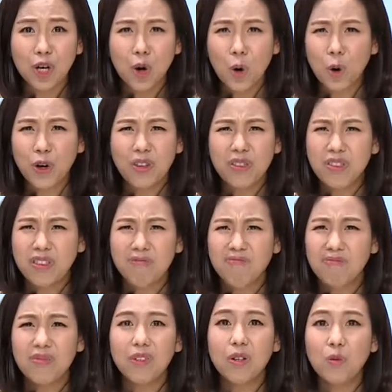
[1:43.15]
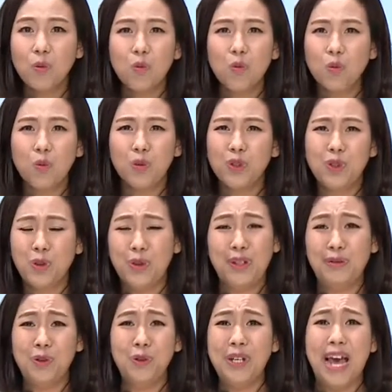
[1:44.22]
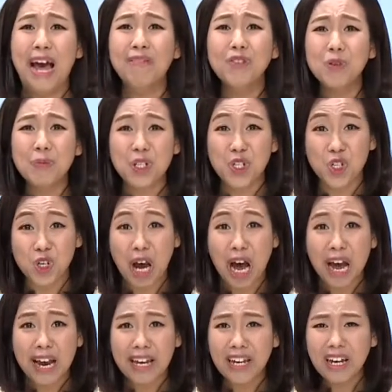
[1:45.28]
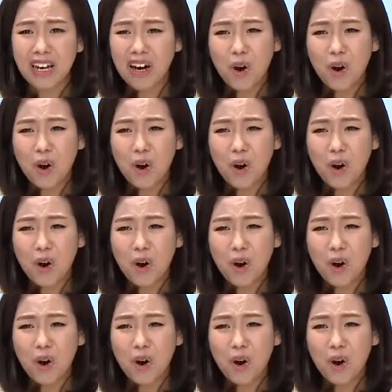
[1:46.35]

Or do they have to be shy?